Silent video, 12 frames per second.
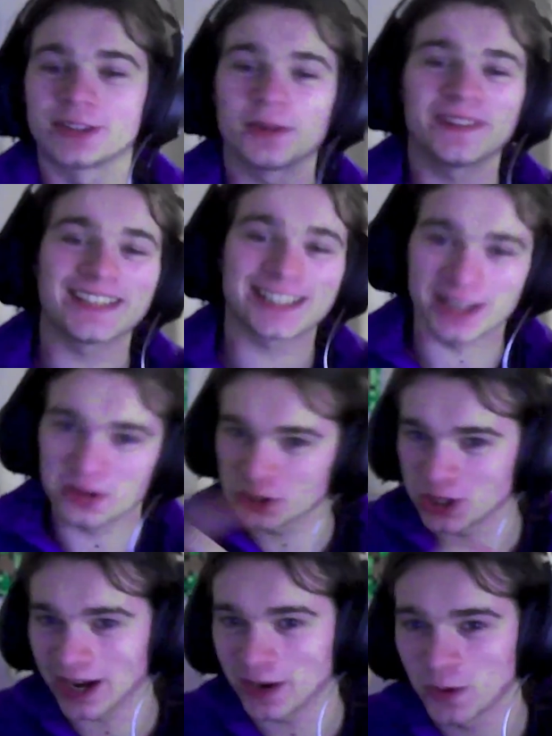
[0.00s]
doing the
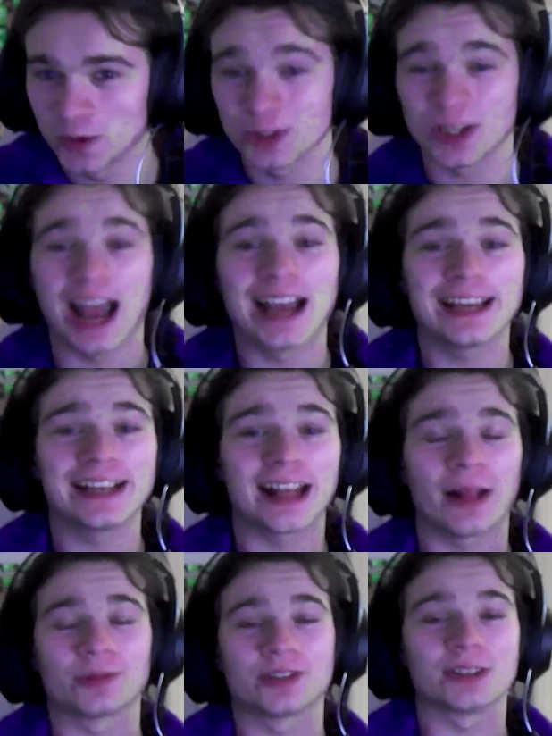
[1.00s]
Skillshare course, I
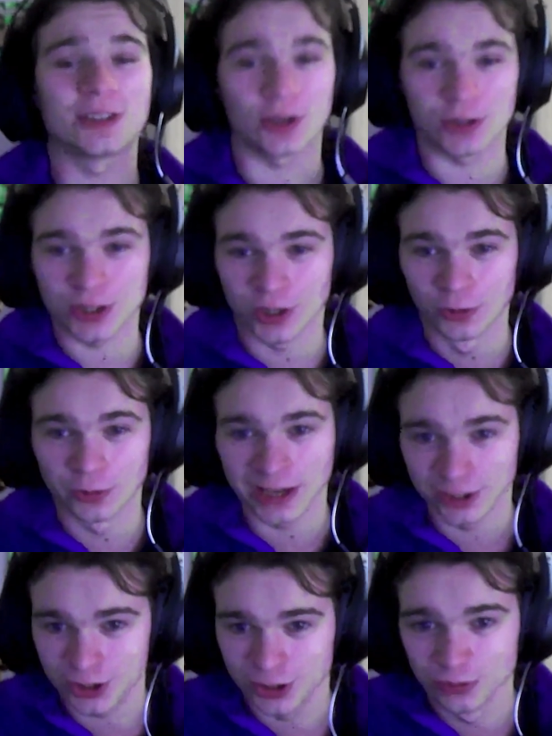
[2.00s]
encountered two
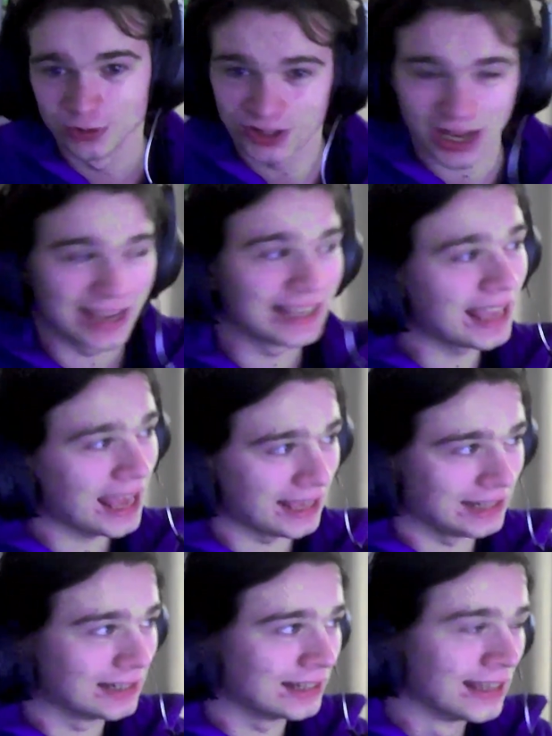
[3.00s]
issues
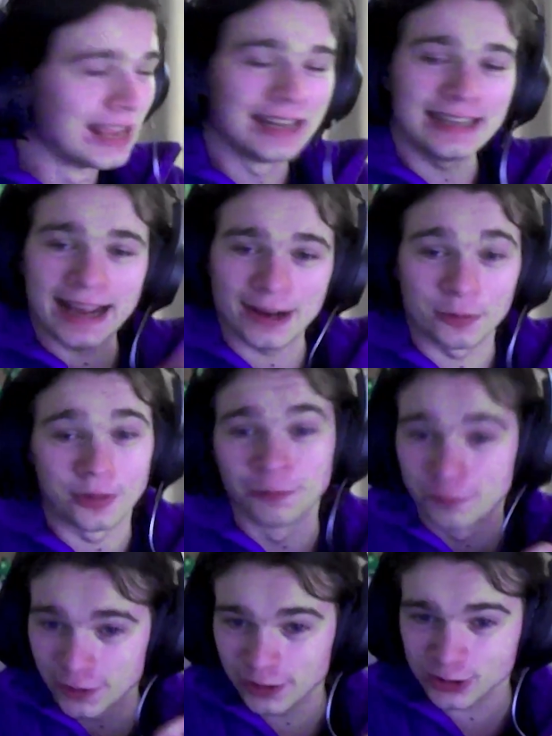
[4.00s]
again. Now, the
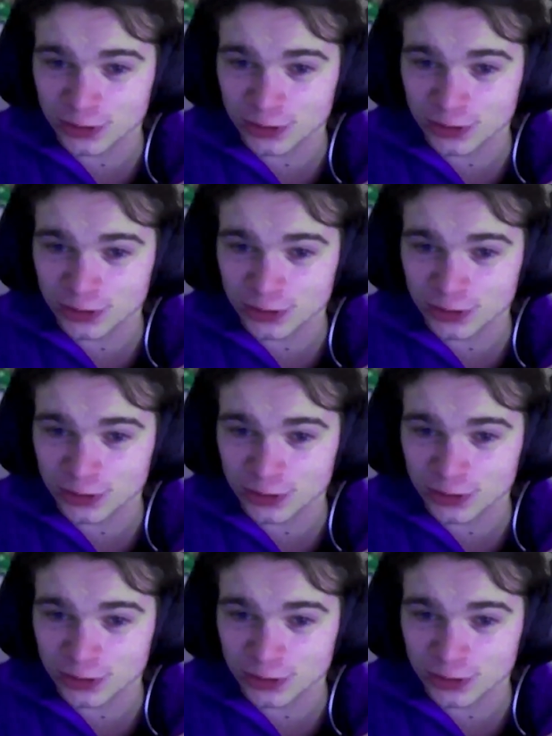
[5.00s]
first